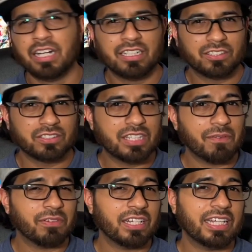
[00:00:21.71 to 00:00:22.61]
So
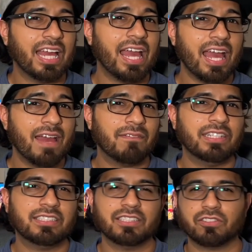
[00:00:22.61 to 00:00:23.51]
definitely every
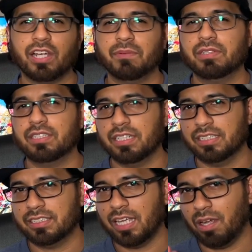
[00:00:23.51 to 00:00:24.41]
subscriber
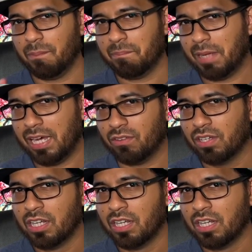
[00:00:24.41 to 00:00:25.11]
does help out.